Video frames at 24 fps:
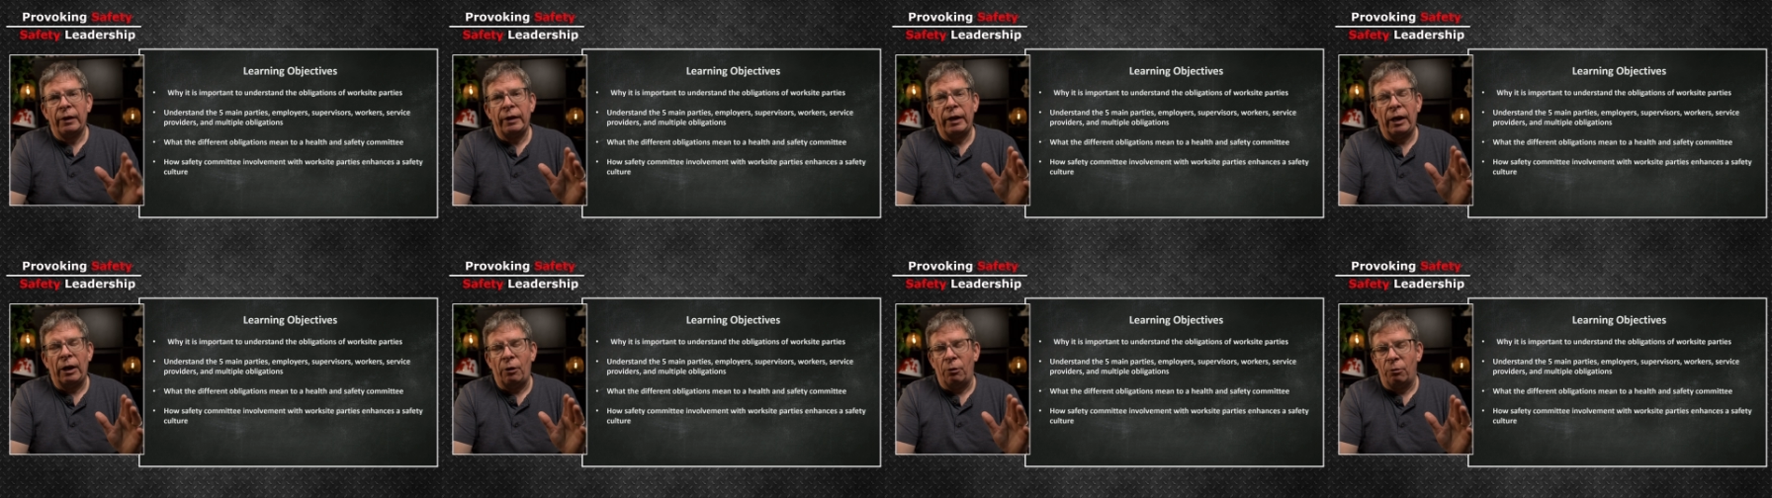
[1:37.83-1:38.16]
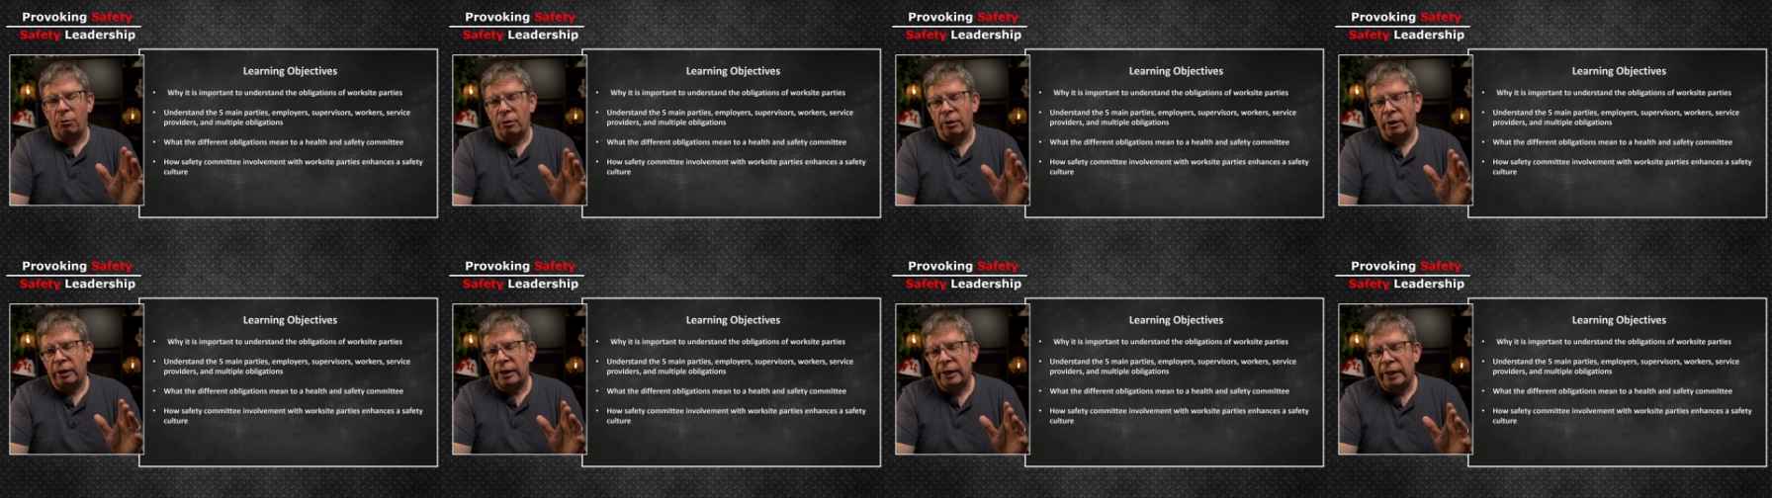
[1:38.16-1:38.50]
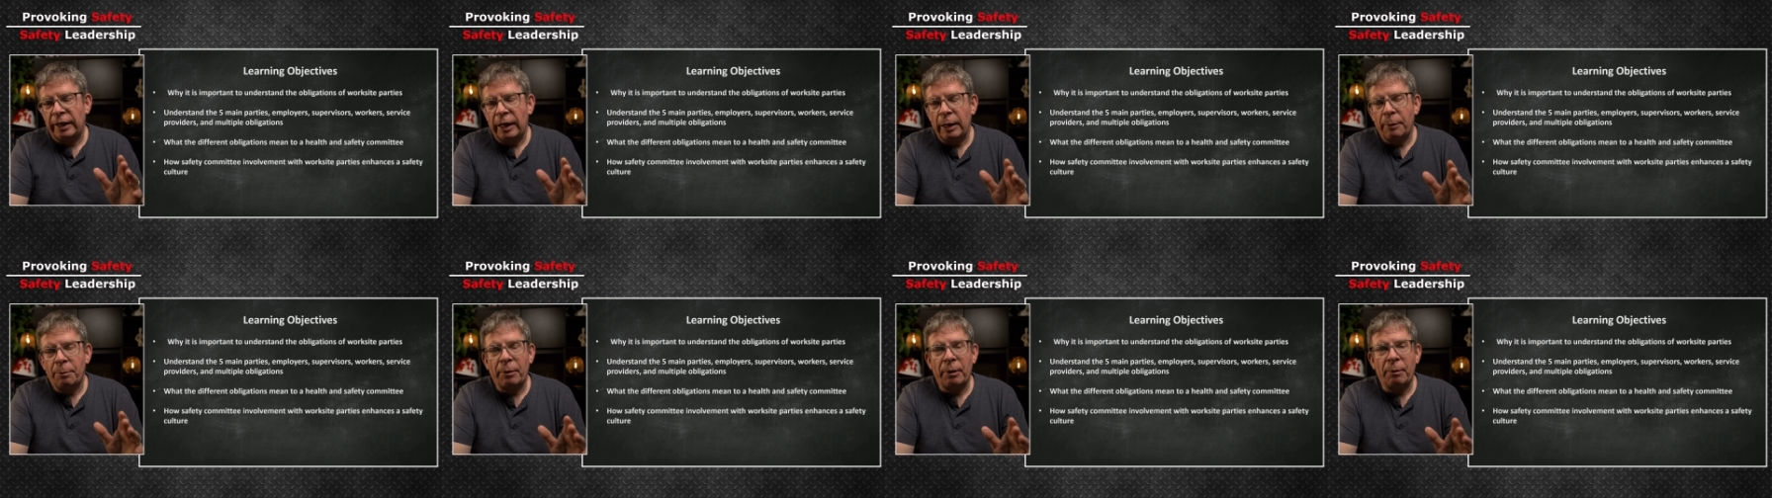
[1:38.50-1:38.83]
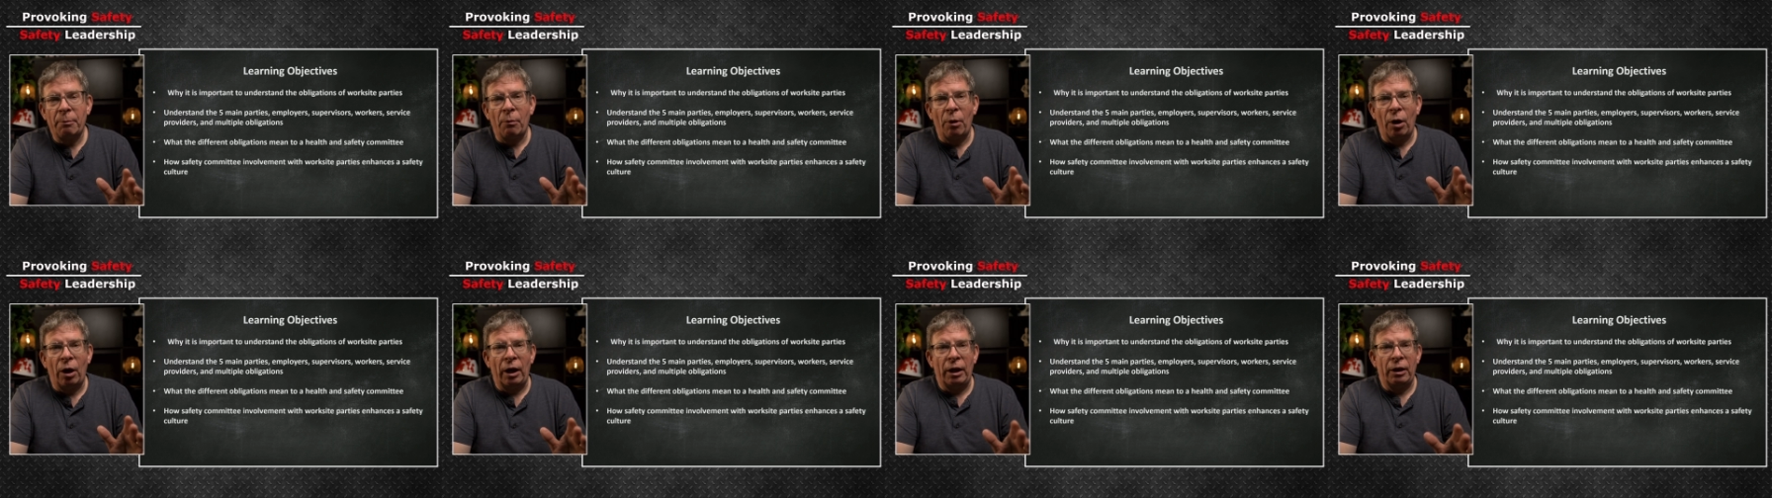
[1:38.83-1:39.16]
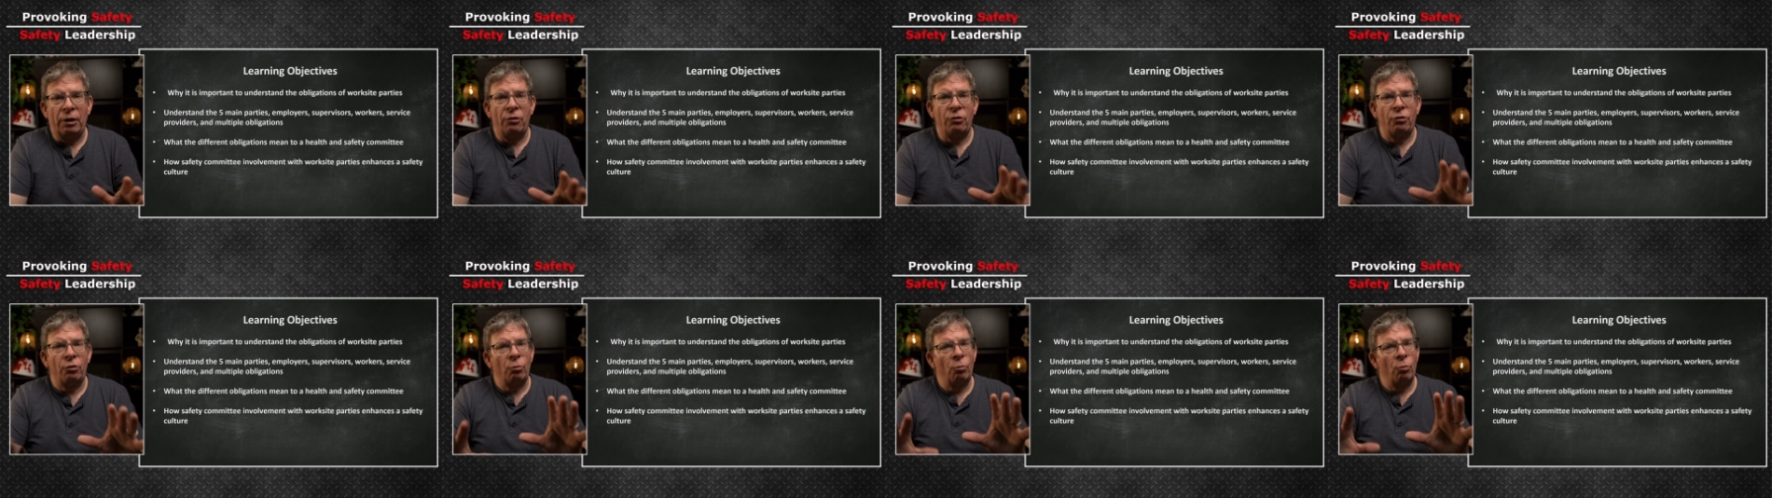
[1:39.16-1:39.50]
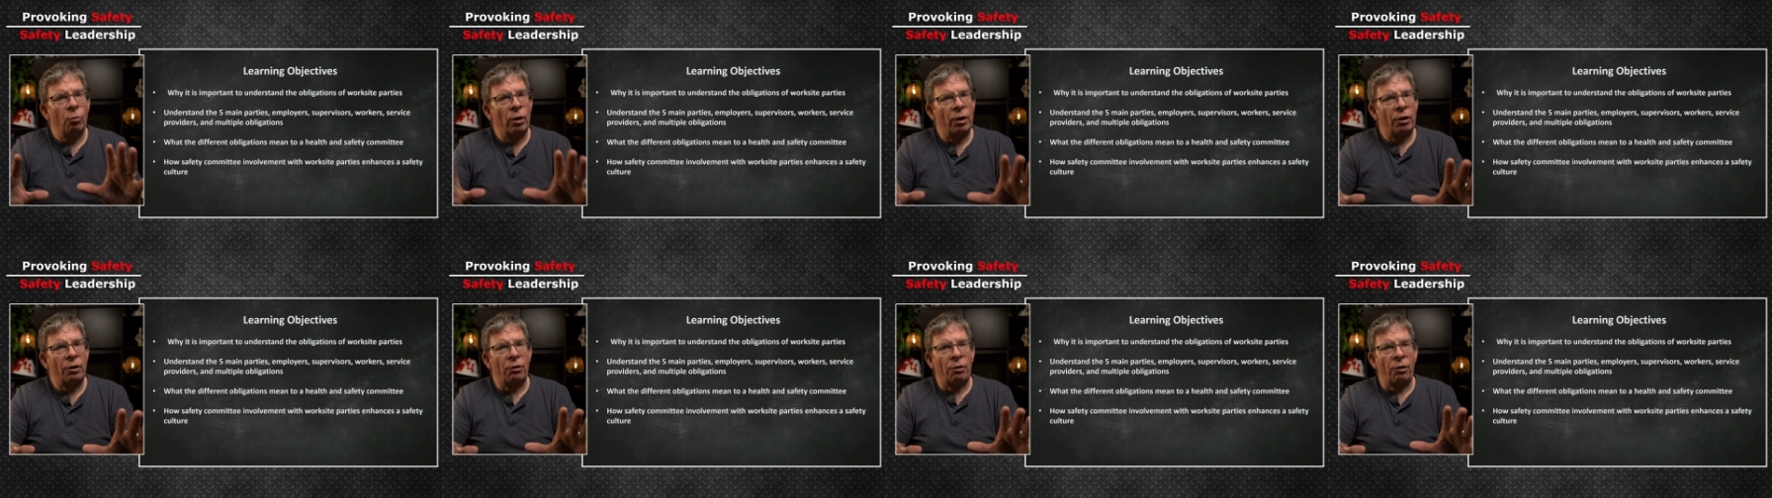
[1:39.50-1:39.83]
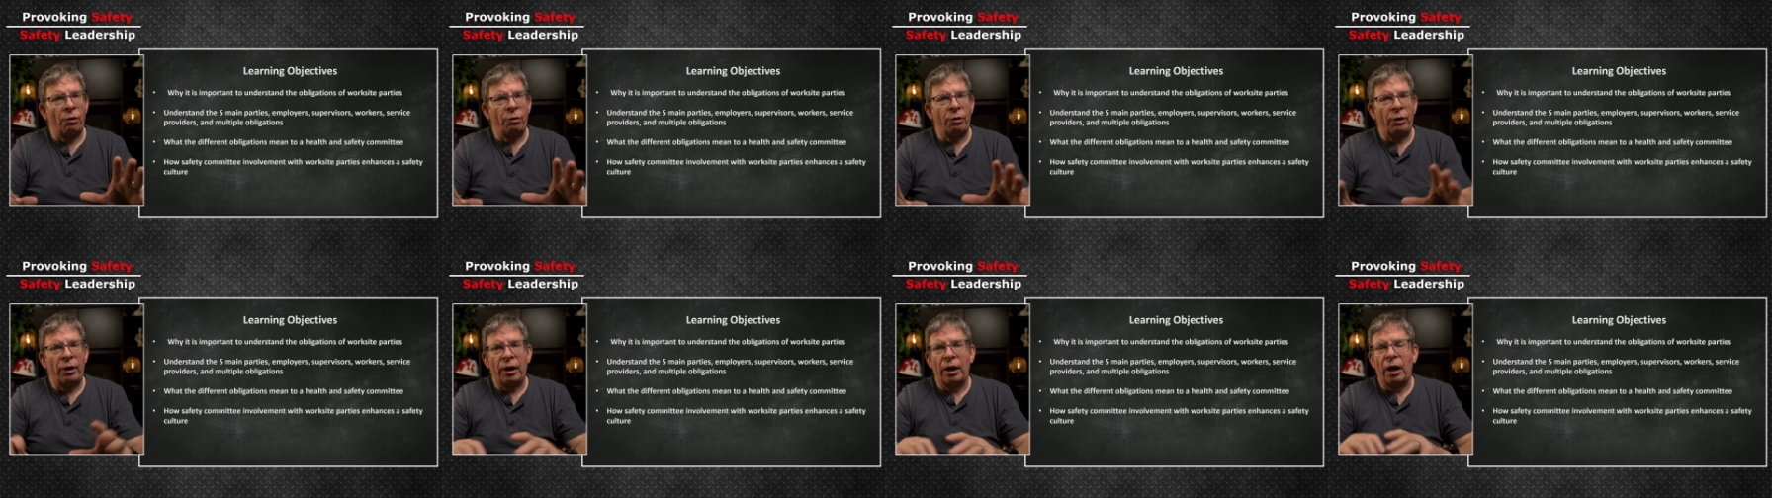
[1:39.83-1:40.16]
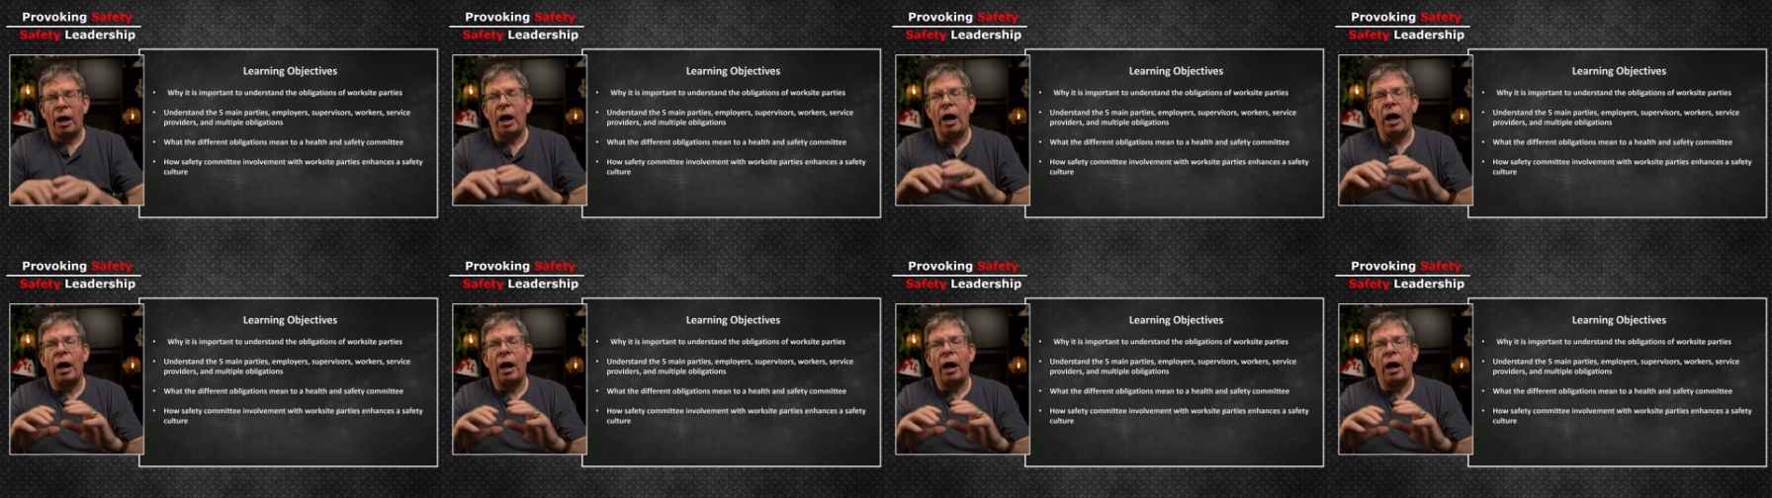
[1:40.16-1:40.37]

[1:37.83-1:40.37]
Now, keep in mind one other thing.